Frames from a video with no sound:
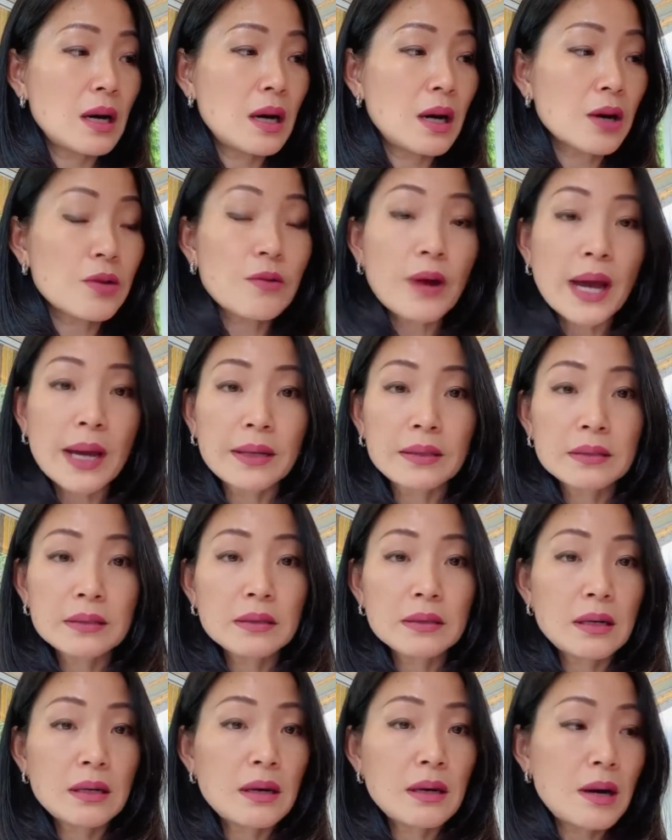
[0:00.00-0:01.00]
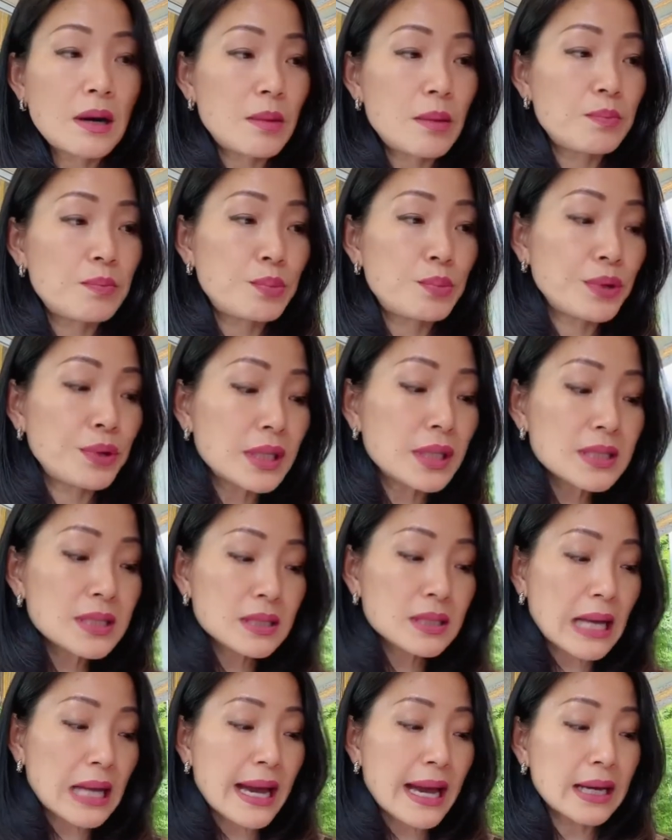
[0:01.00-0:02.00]
Grand Prix,
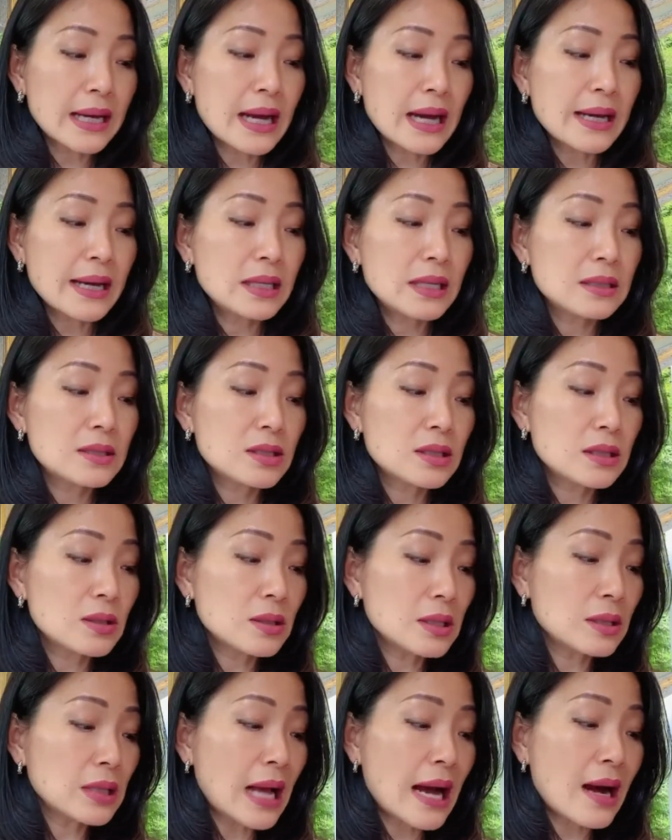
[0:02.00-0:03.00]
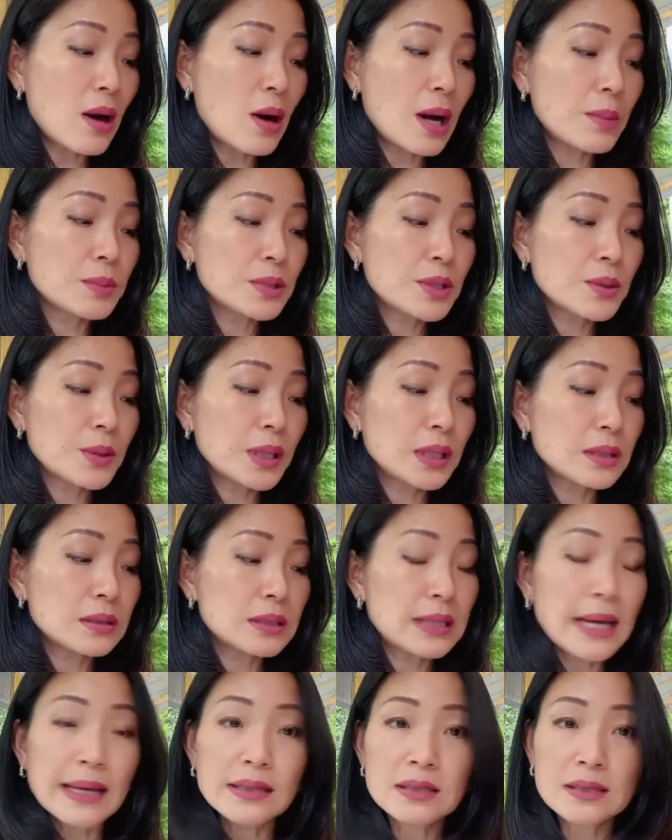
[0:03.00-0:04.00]
and I'm doing
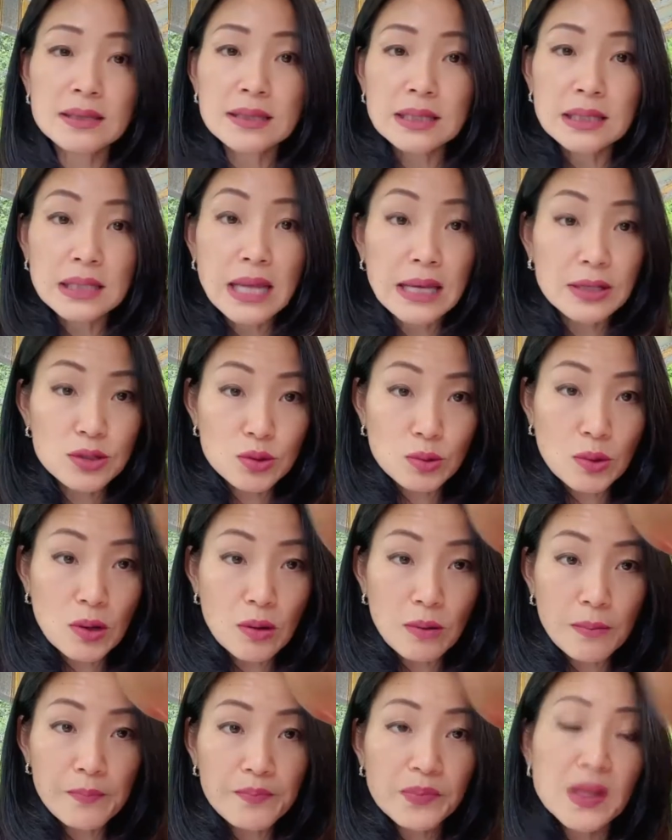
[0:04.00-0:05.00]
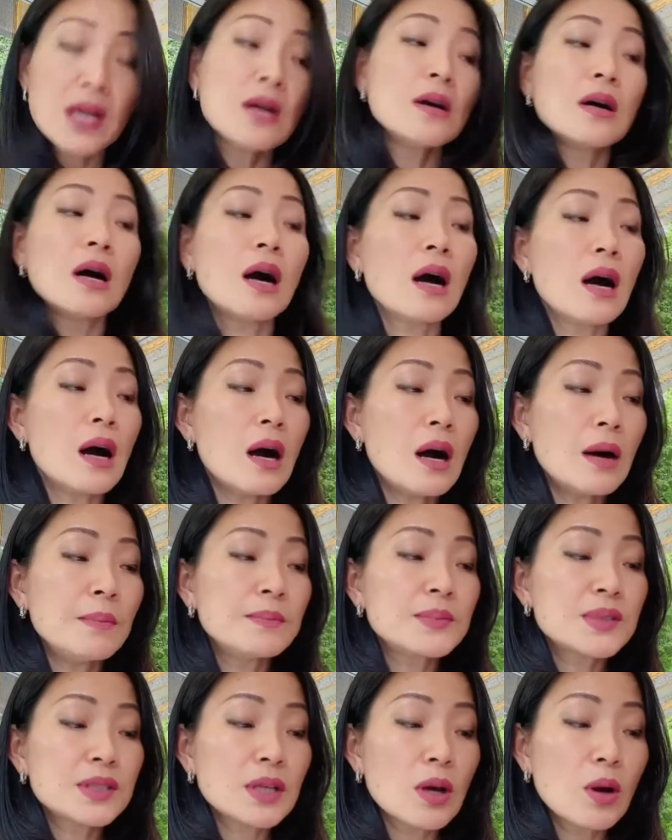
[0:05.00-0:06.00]
Dance and Natural.
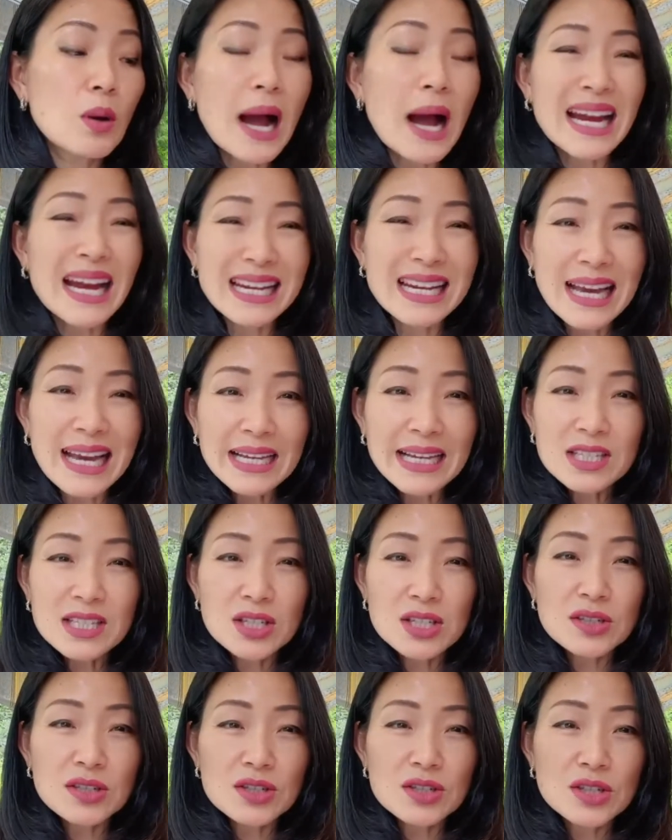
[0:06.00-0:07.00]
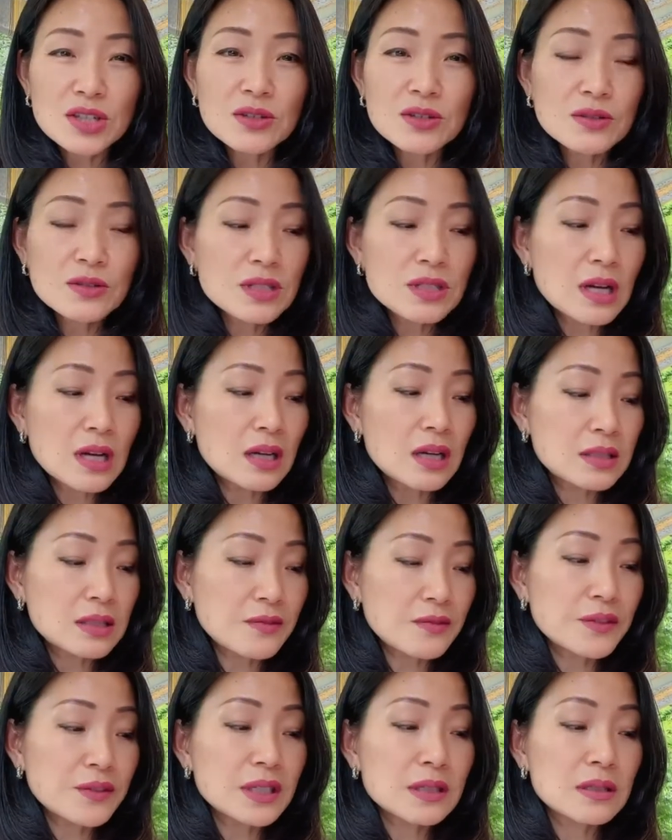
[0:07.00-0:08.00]
So I like to choose
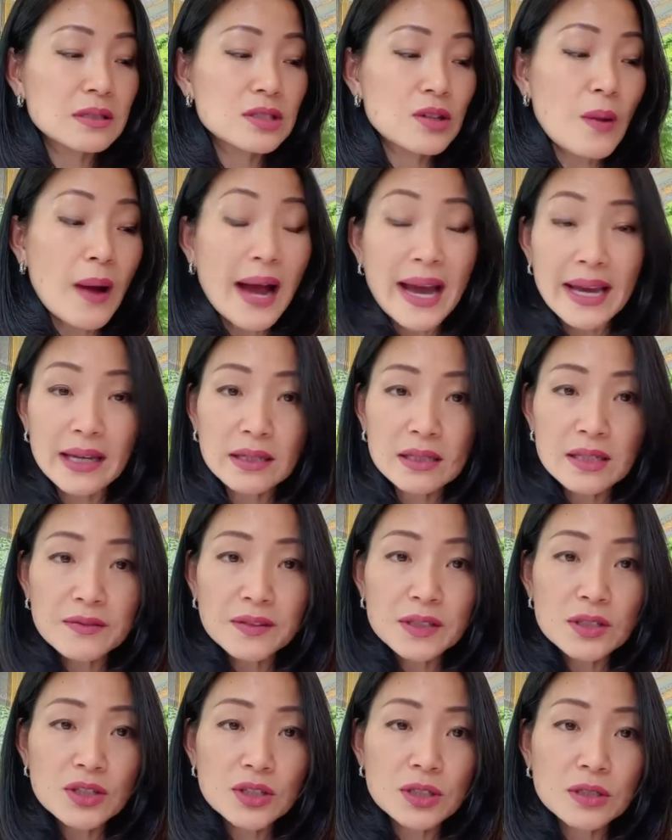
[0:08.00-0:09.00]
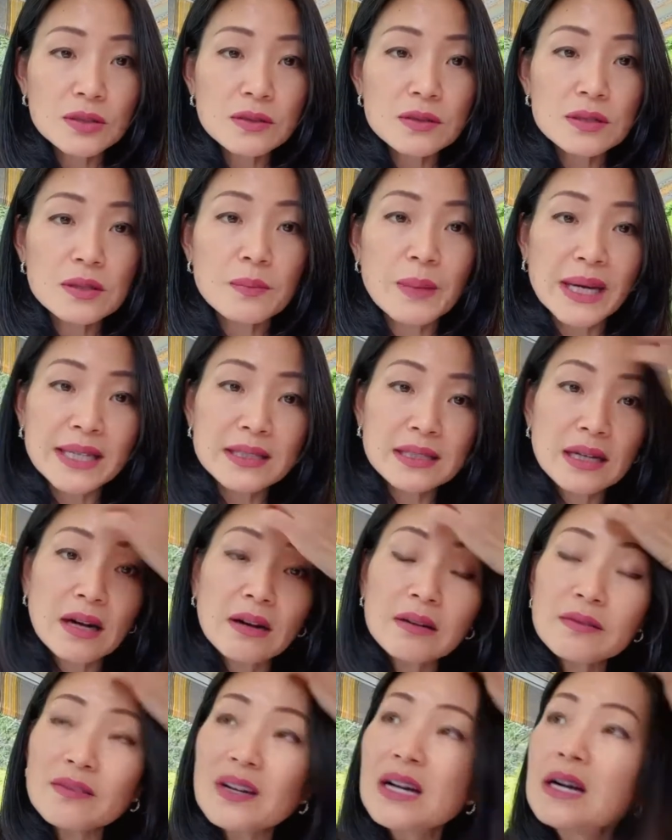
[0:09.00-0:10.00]
different shoes
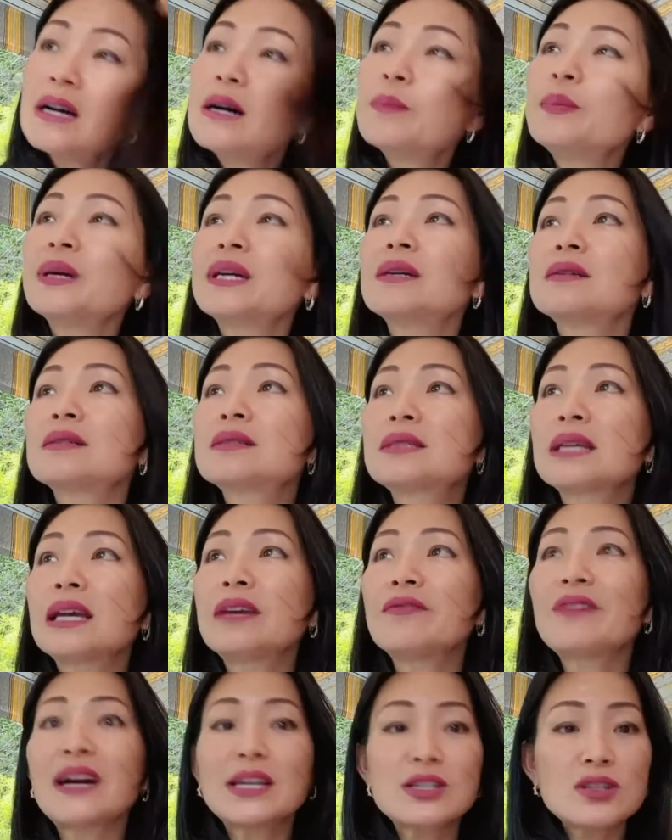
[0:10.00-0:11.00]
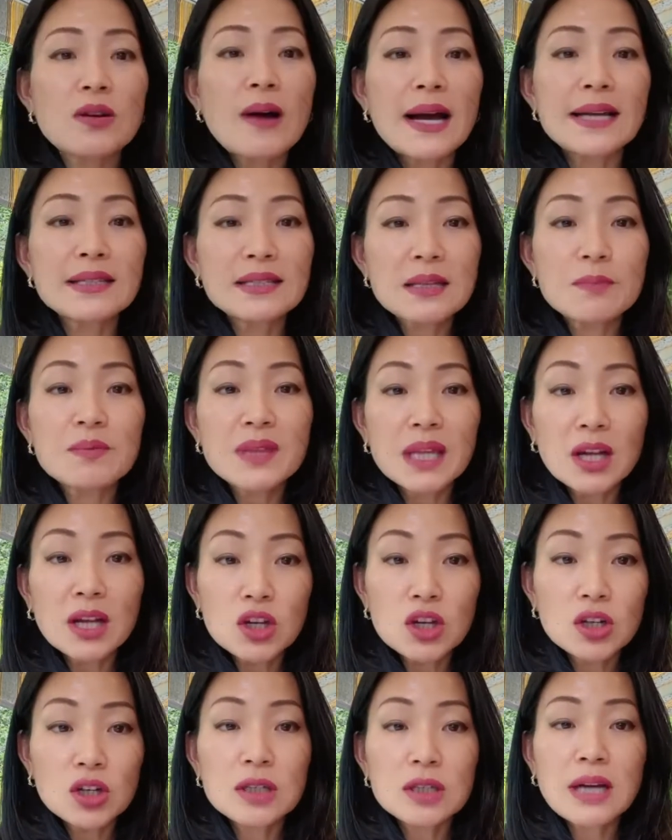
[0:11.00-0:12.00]
myself, because if I try something
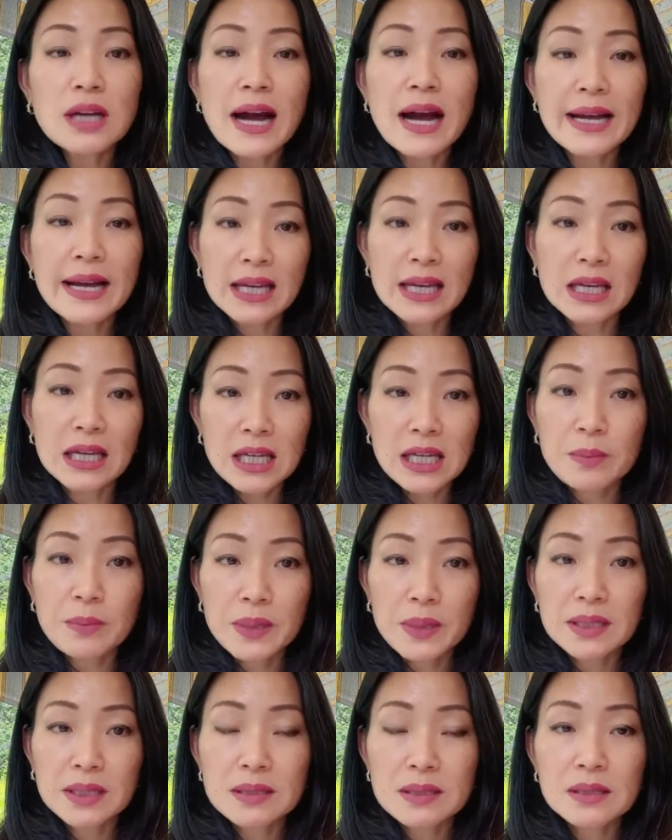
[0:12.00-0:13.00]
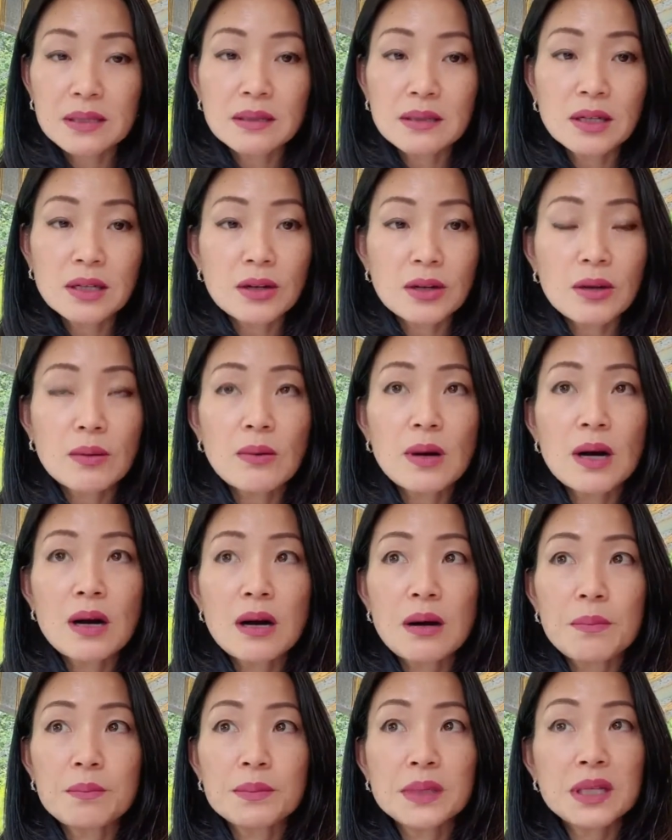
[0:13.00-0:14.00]
good, I can keep it. You know,
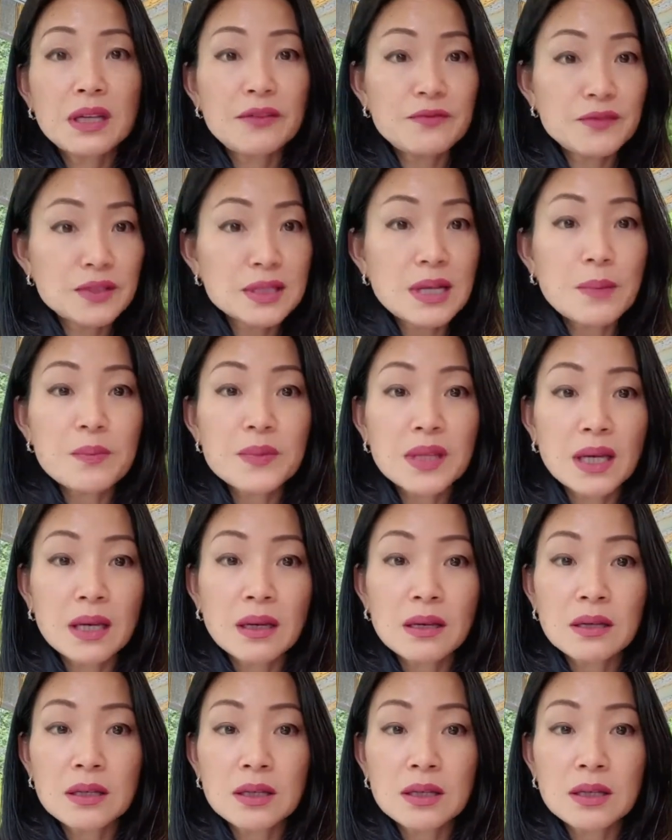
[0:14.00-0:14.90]
if something